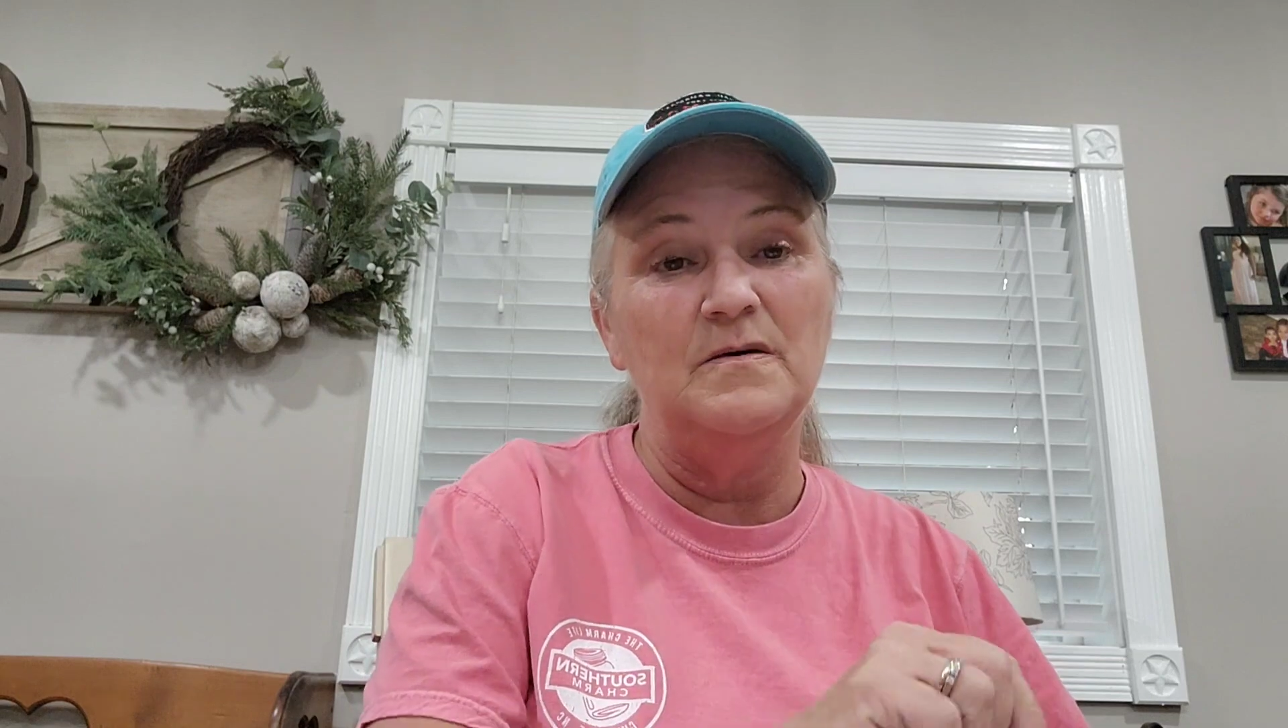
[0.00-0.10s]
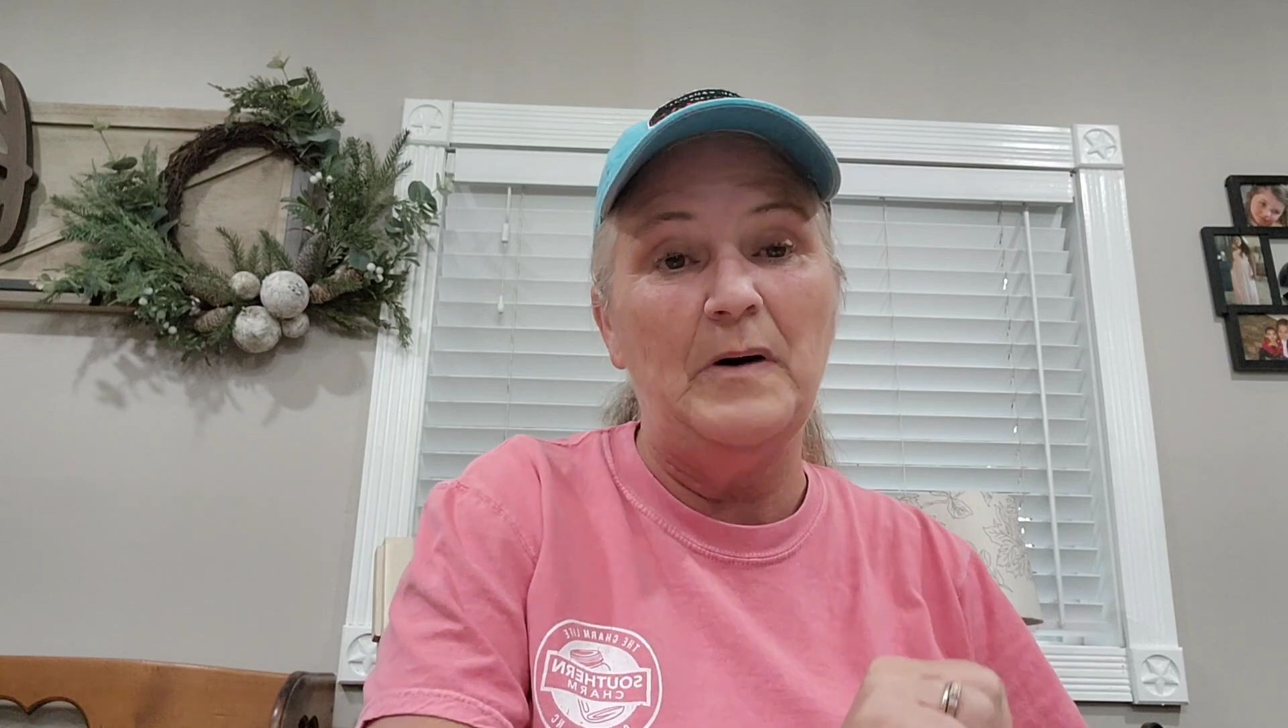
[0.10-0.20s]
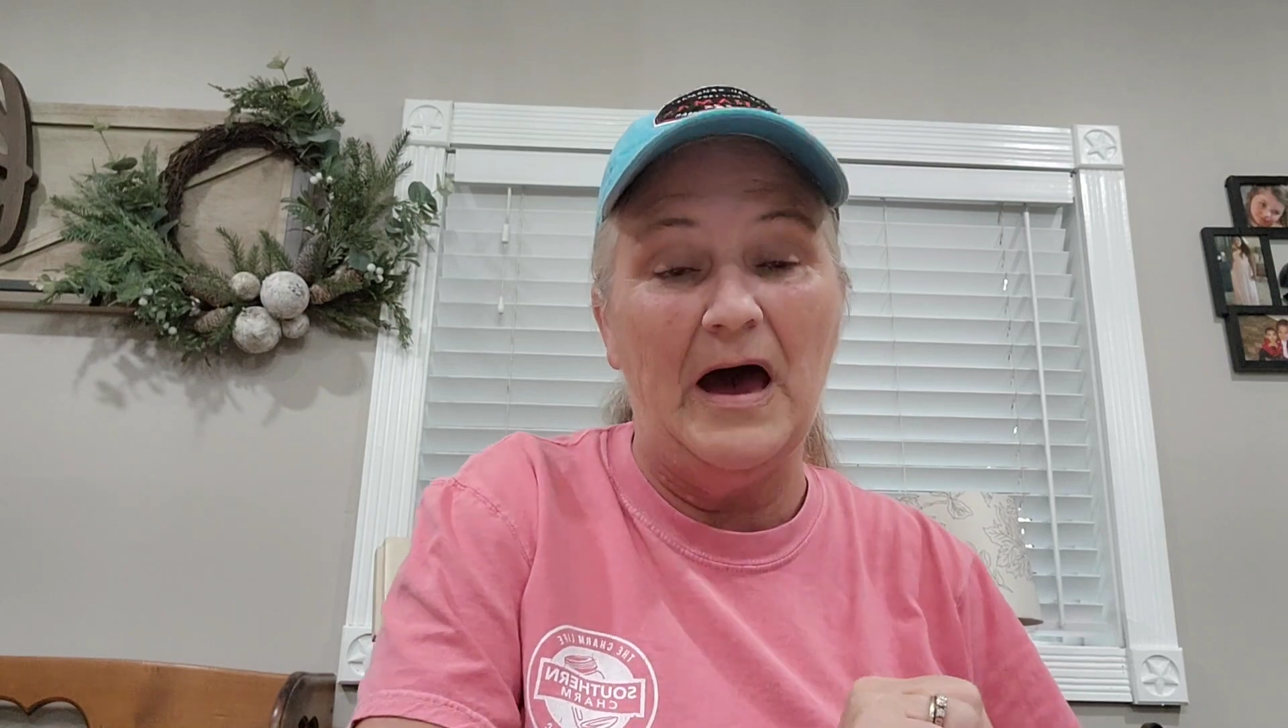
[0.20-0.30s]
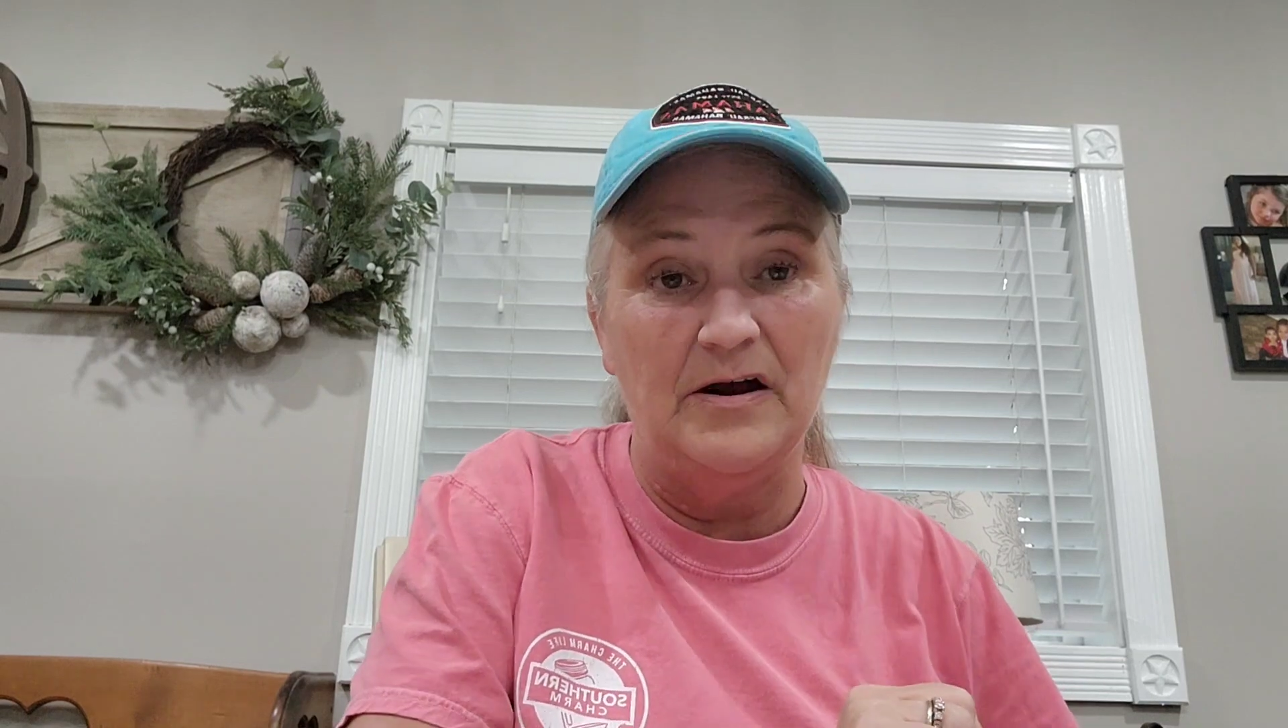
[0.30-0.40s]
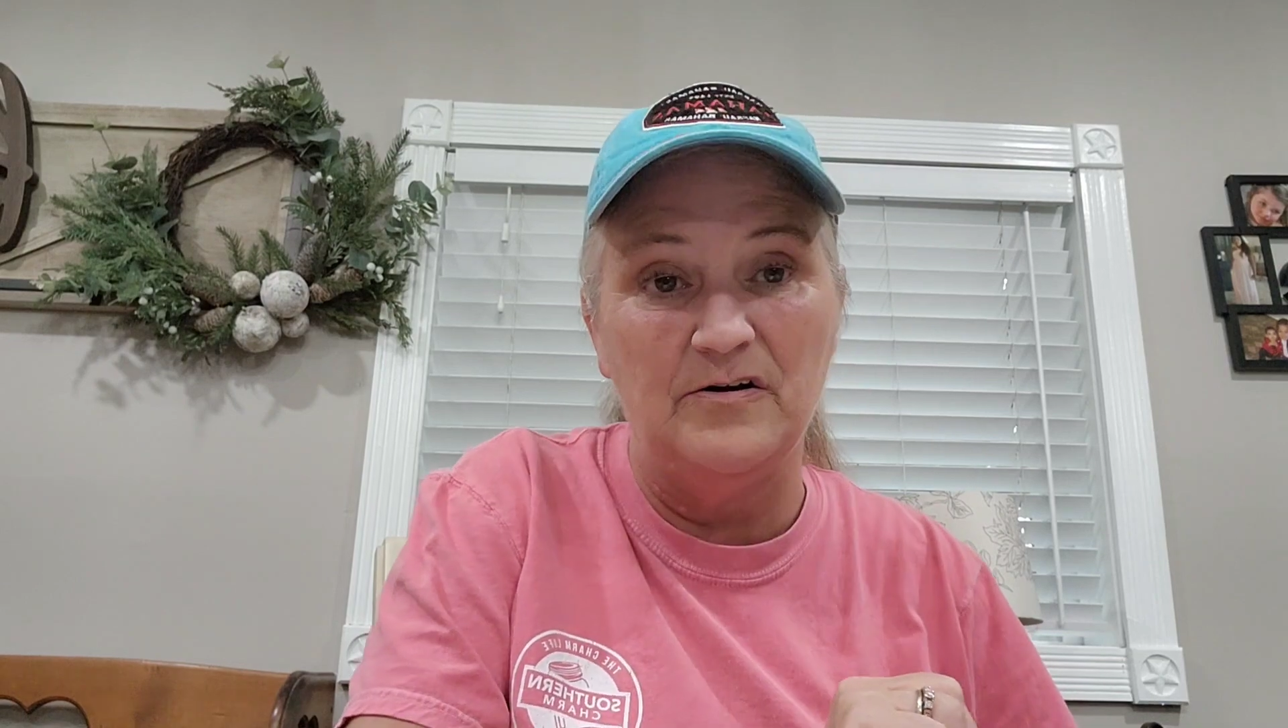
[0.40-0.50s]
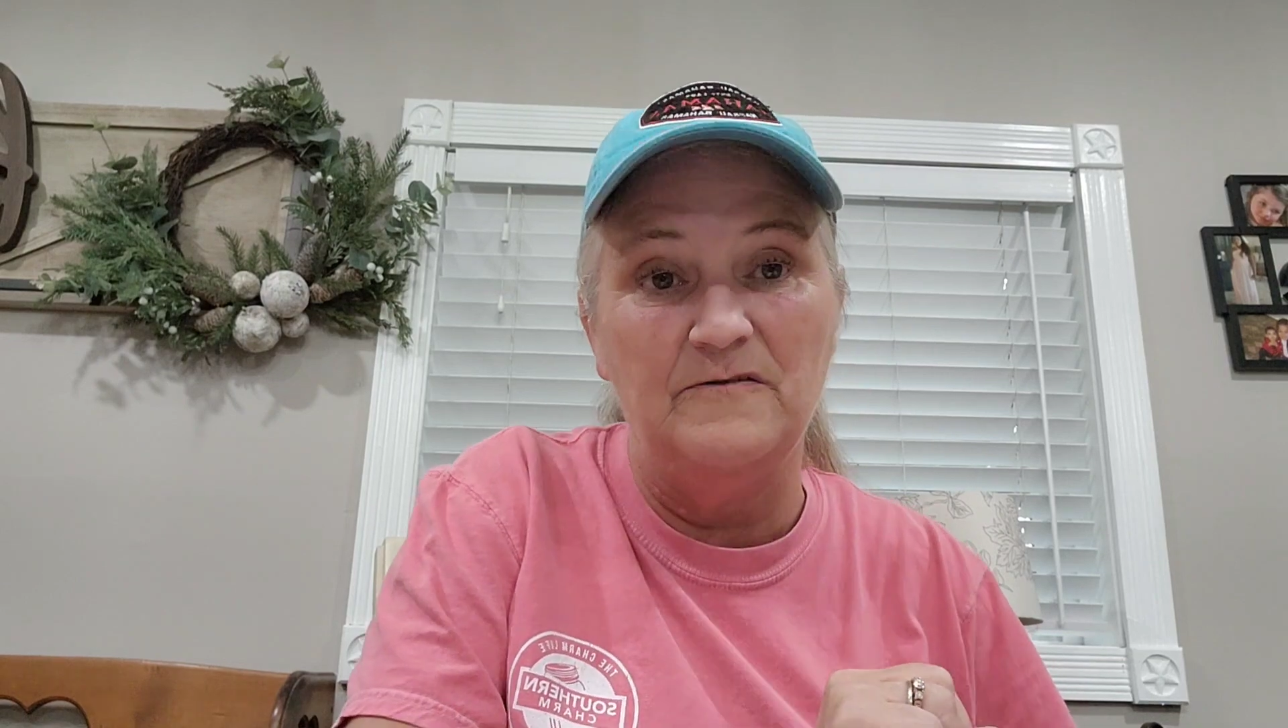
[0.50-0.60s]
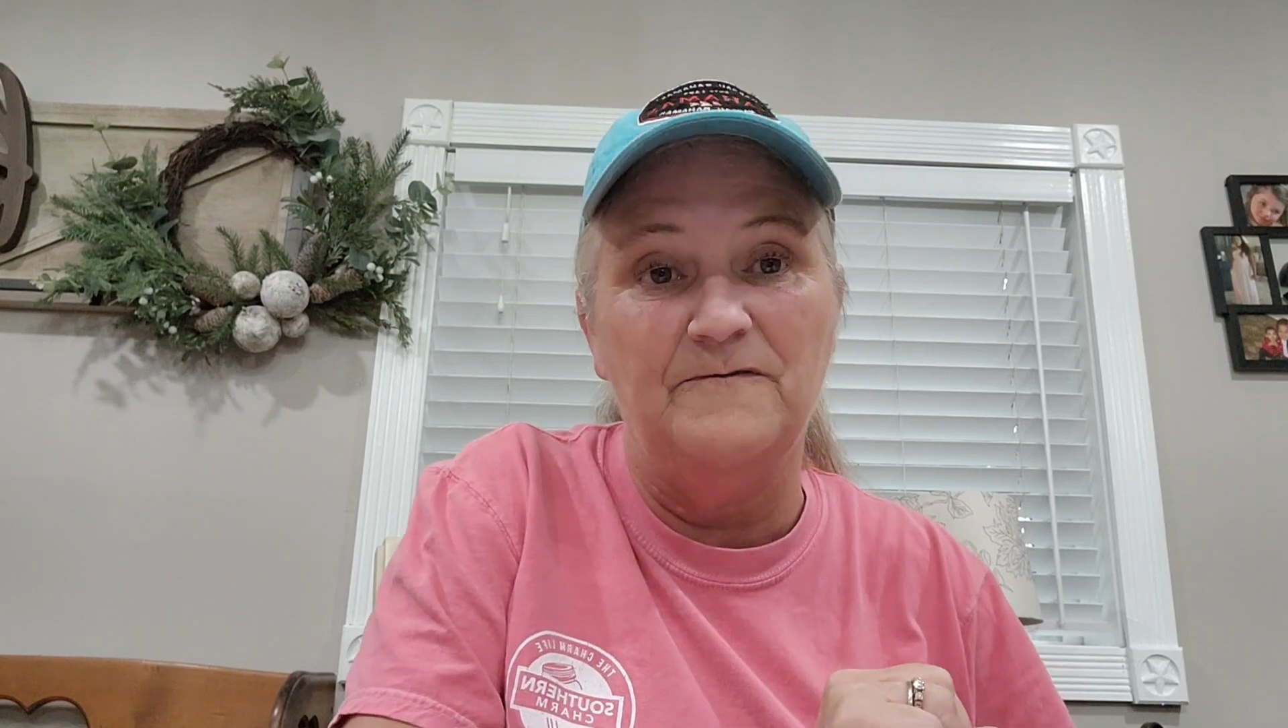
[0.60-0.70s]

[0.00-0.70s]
pattern